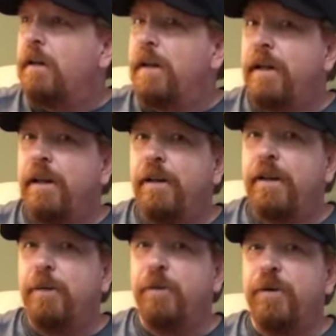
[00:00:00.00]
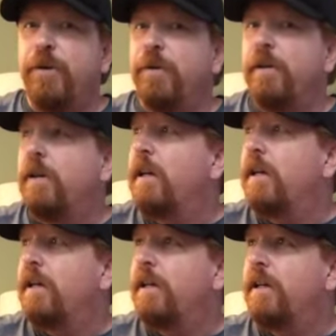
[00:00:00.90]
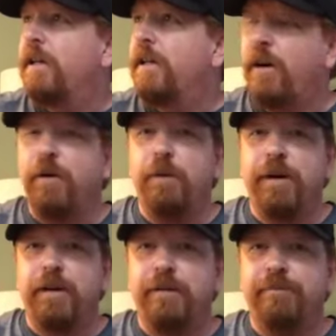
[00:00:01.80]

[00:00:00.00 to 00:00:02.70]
and the neighbor's doing yard work.